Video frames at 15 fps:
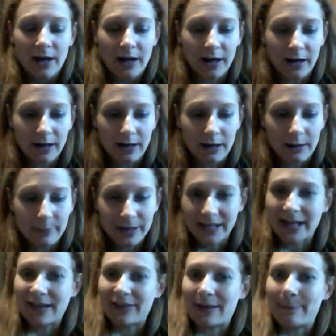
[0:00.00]
Um, and
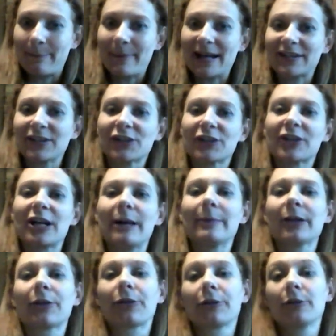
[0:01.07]
again, messages
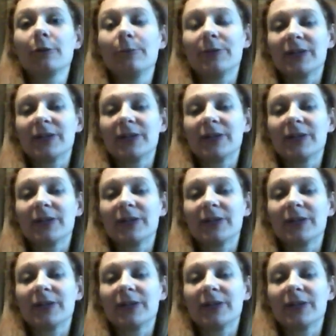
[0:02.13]
coming through.